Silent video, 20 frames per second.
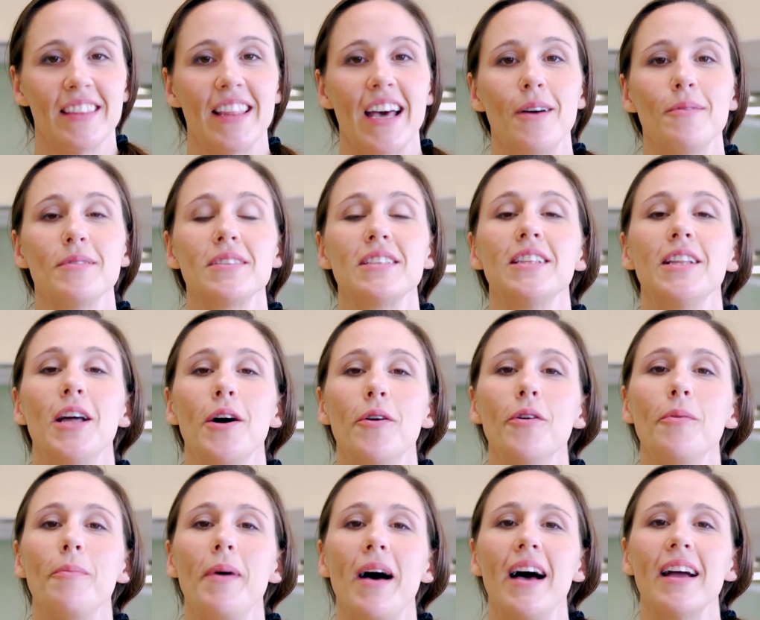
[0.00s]
That was
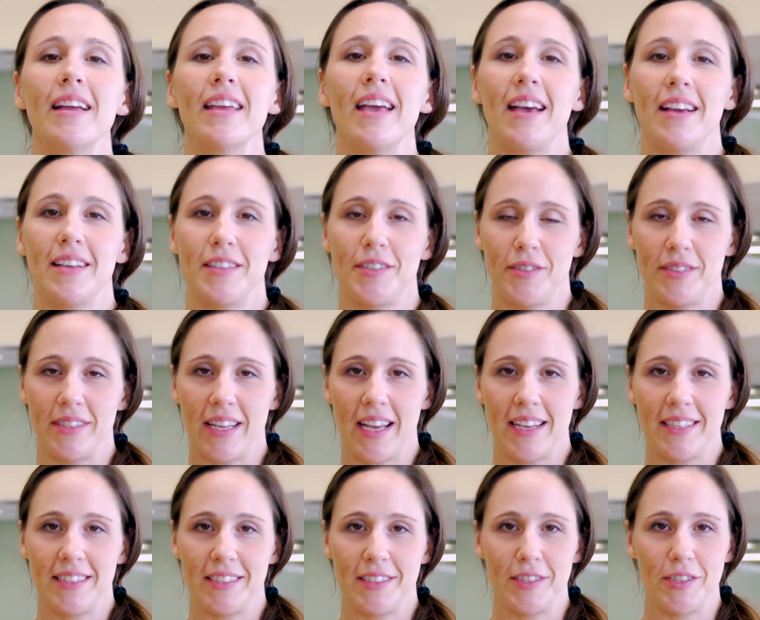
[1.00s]
lower back
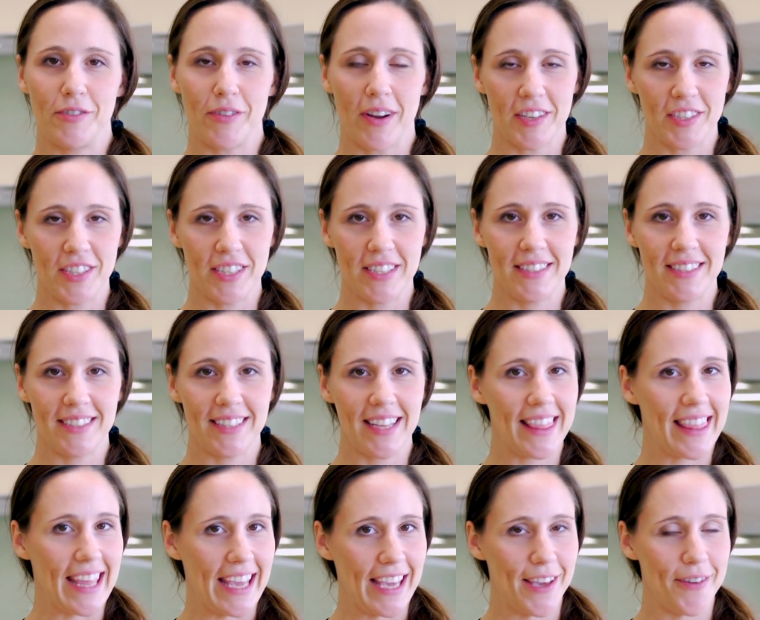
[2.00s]
exercise instructions.
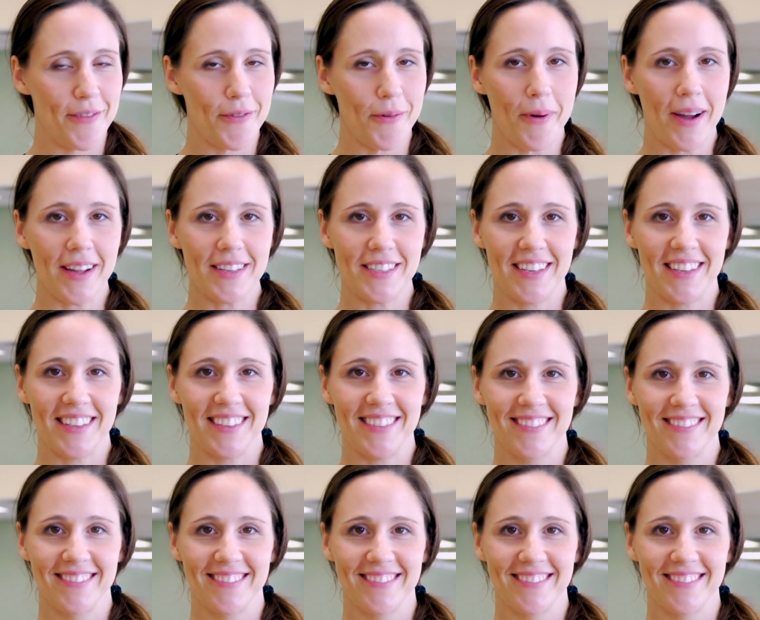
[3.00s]
Thank you for watching.